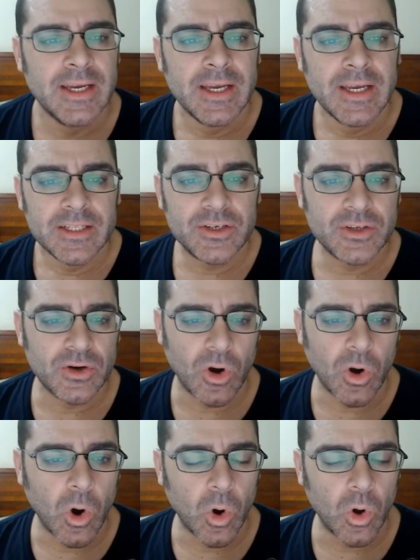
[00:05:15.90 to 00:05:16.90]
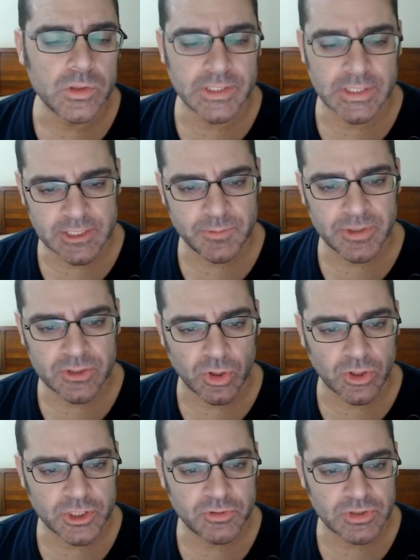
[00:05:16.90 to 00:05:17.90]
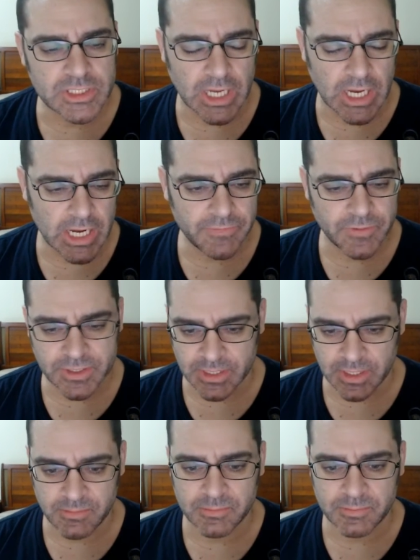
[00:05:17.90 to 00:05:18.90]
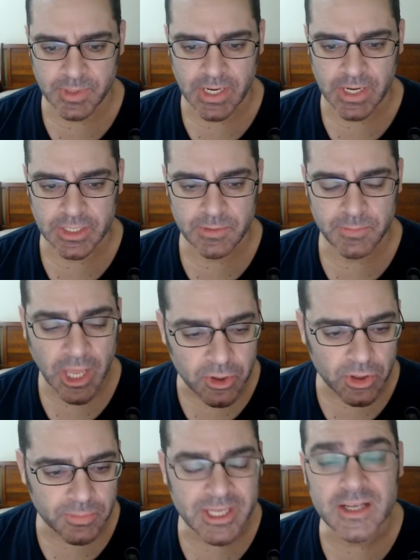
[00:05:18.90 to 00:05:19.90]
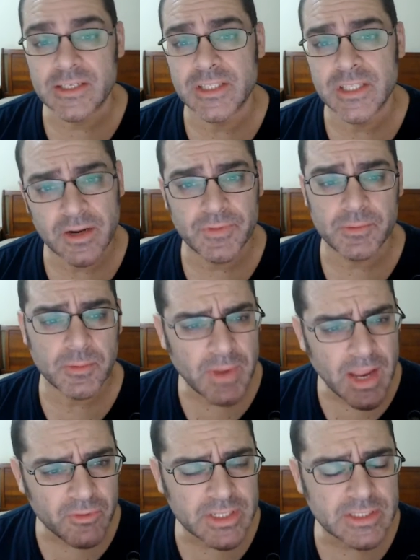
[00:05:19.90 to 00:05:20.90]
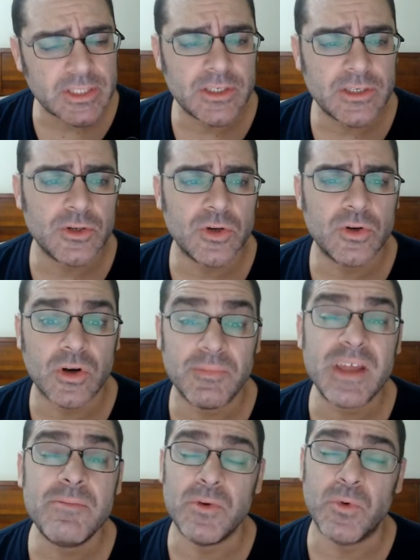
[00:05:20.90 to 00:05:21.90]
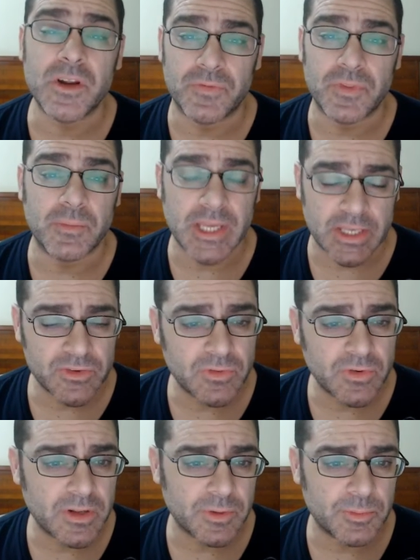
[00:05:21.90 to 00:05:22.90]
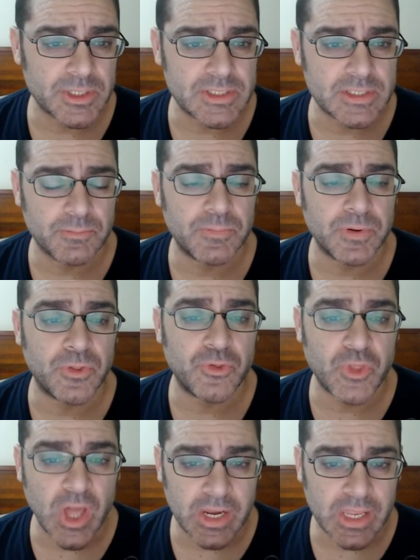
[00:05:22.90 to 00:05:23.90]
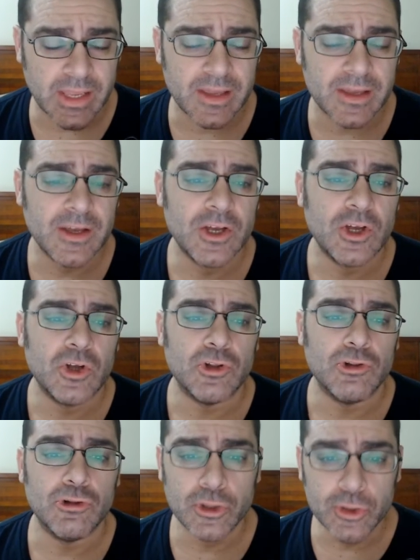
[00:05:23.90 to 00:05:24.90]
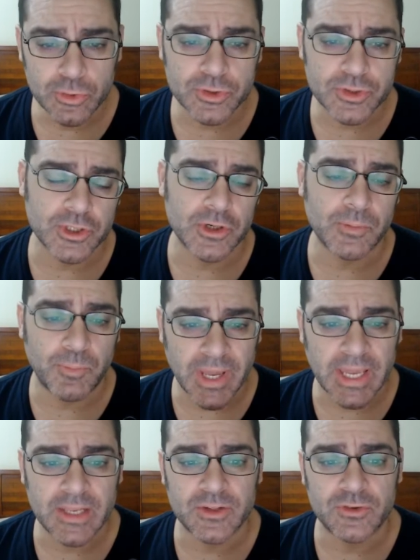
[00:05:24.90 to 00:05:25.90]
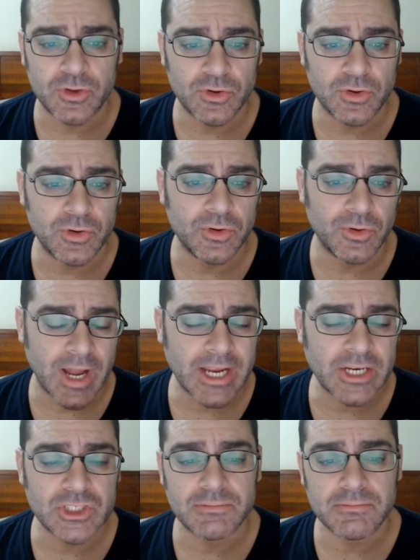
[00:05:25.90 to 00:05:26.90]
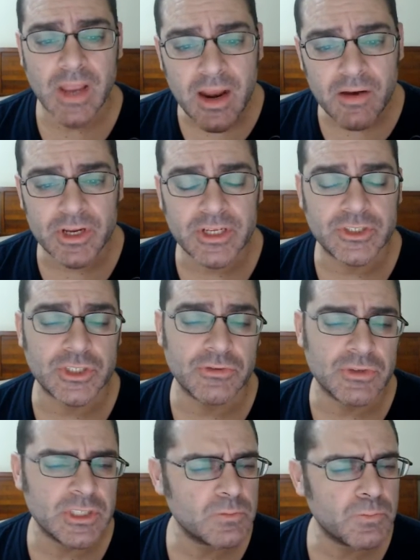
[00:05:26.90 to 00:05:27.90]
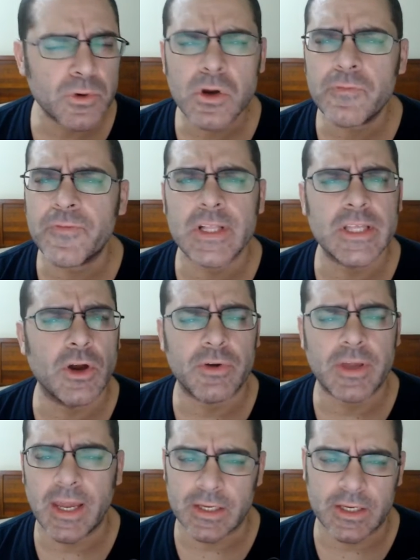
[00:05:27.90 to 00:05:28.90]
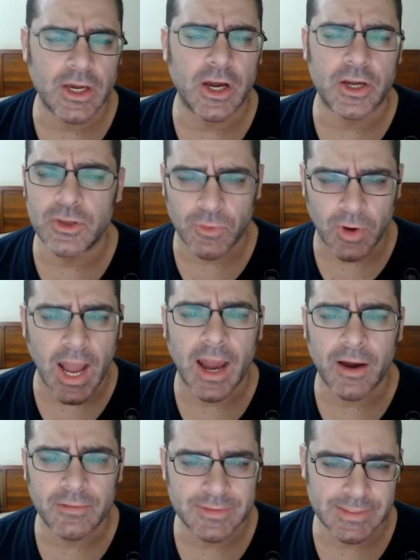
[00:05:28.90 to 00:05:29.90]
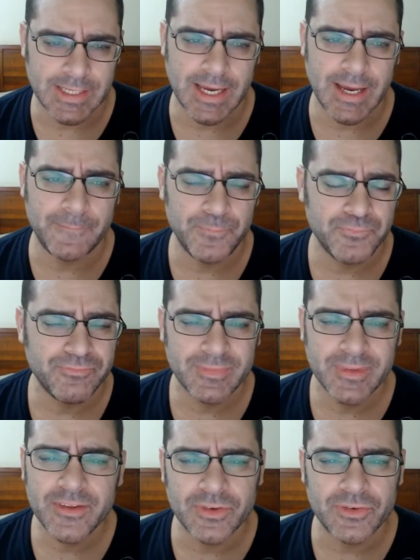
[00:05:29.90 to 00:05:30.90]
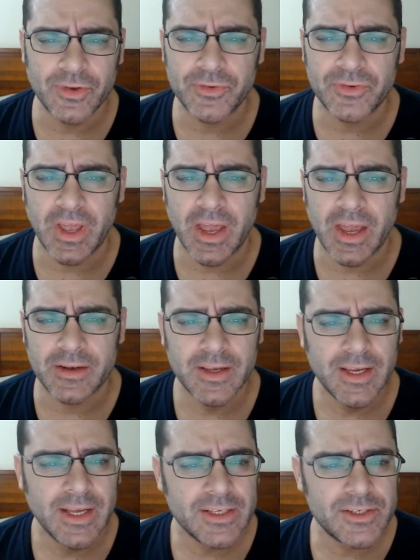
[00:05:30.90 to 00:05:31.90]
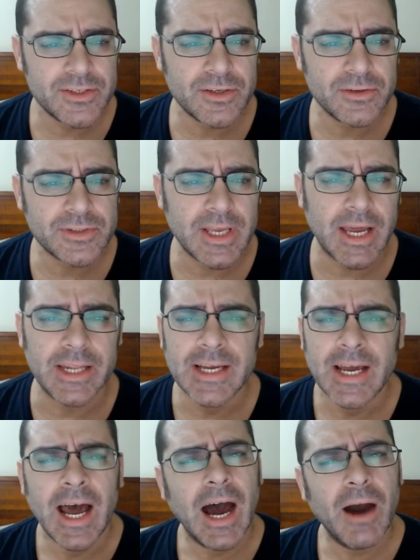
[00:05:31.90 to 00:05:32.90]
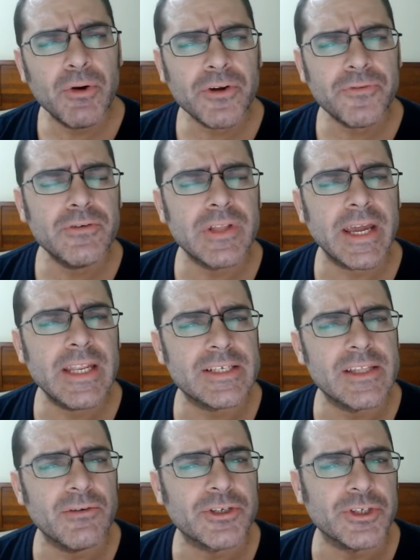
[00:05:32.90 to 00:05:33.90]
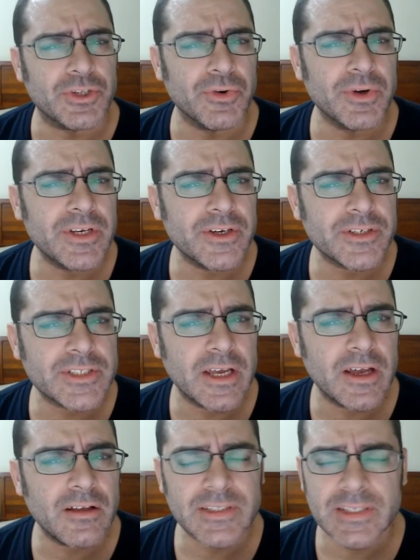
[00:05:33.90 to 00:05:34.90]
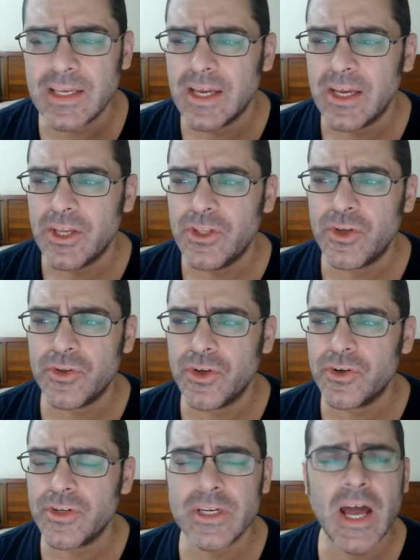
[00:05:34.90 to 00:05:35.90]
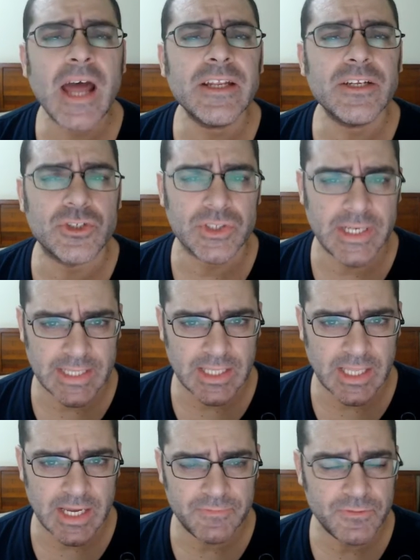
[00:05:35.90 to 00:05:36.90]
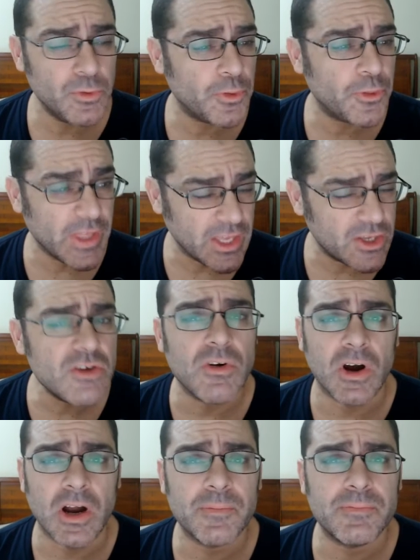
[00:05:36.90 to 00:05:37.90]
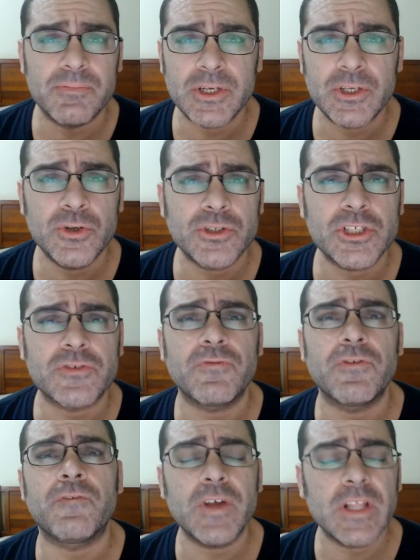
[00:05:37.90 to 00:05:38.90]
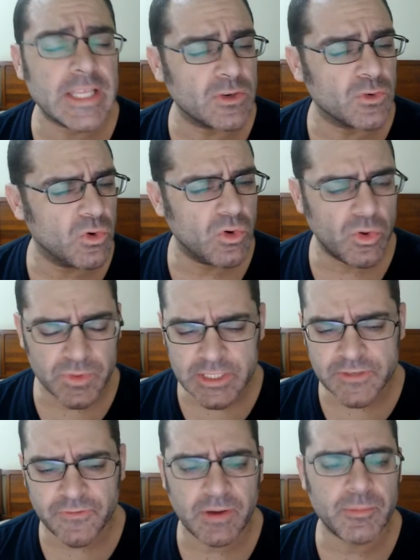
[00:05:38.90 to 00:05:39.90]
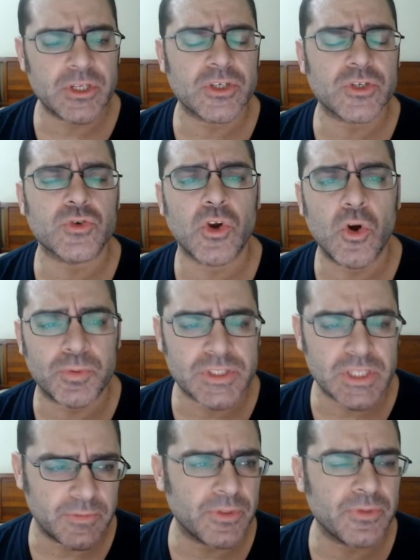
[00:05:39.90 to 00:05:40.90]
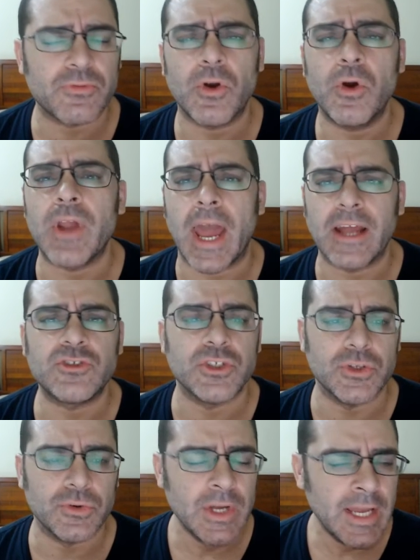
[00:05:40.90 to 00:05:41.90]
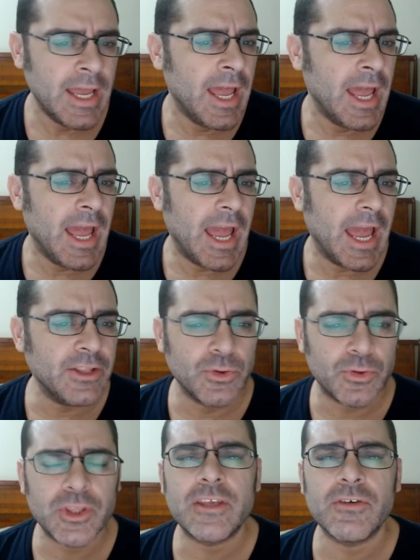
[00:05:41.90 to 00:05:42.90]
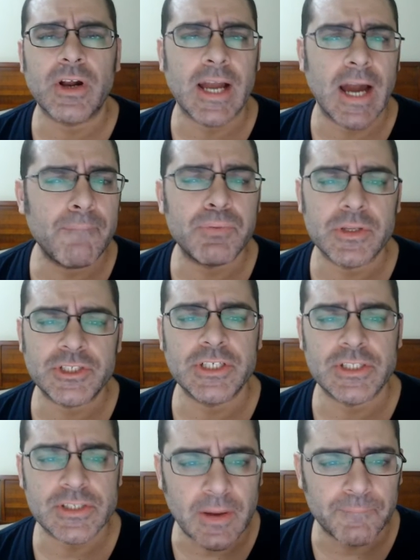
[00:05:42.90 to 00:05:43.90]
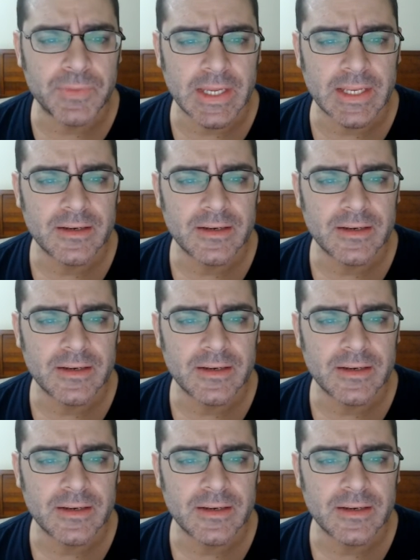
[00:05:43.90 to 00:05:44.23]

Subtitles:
Till you're old and these men toss you aside for somebody better because none of them are married to you, or maybe one of them is. One of them is some pathetic loser beta dude who actually married you and is perfectly okay to cuck you out. Yeah, this is so sad. This is so sad. I wonder if you ladies know what you're doing to yourselves. You're not enjoying life. You think you are, but you're just fulfilling all these feminist tropes that have been thrown at you, and you think you're accomplishing something.